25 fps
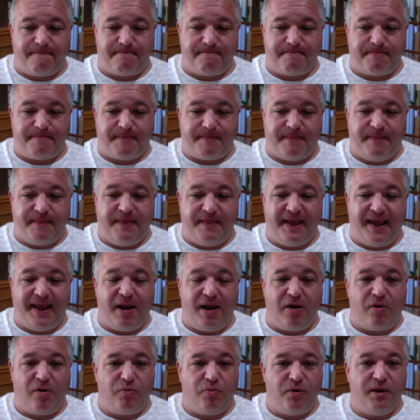they
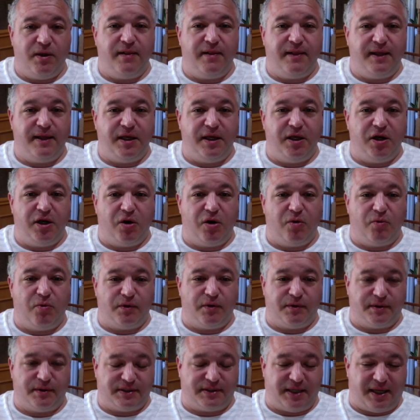are really, you know,
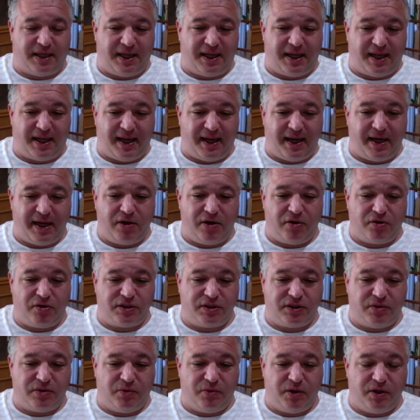to hire
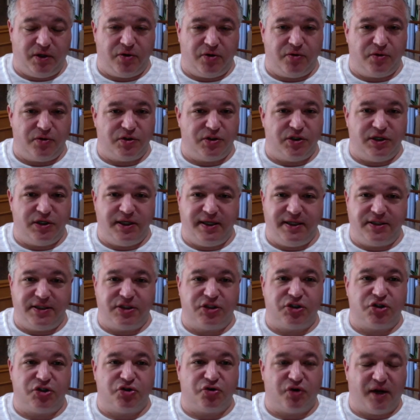someone who needs
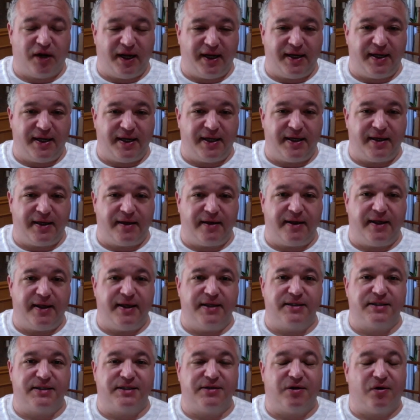training
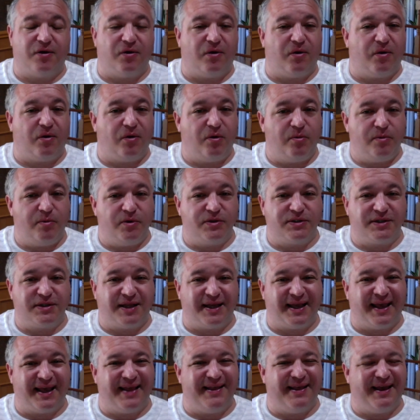is almost
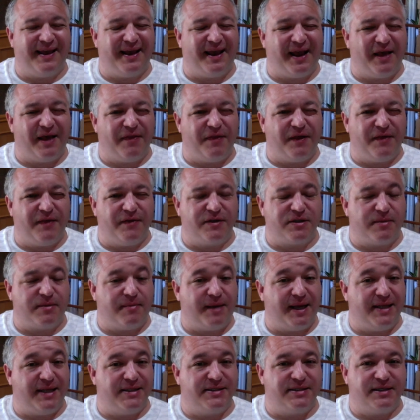like I think there's a
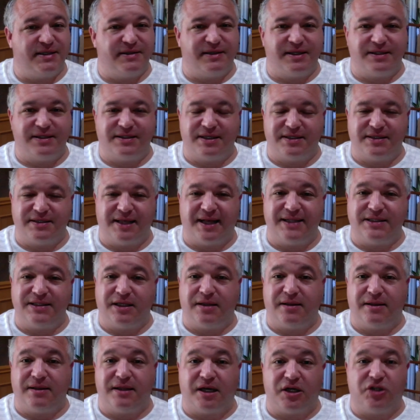mindset that says that's a
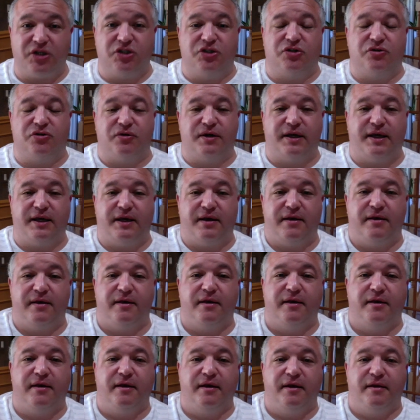luxury
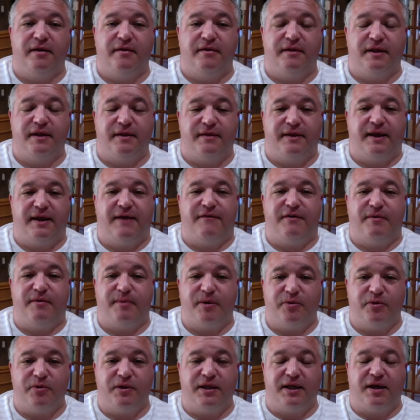that they have to be
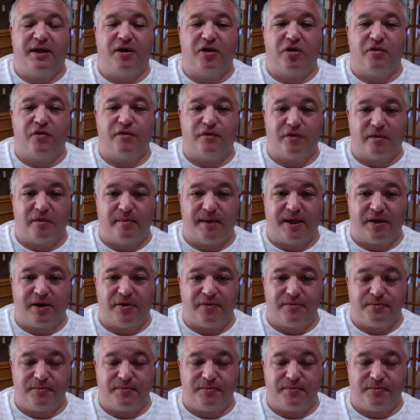really careful about.